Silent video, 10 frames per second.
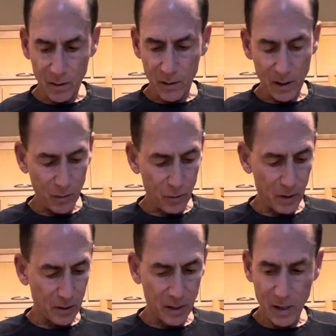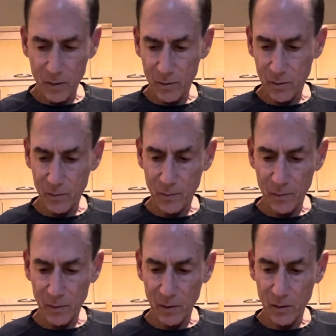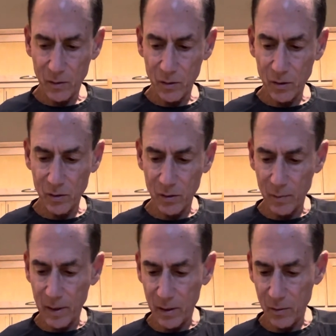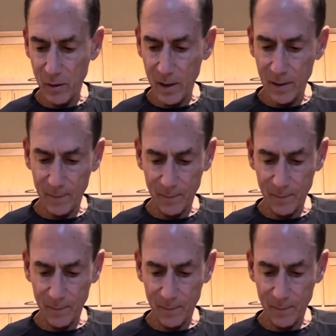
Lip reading: That worked out just about right.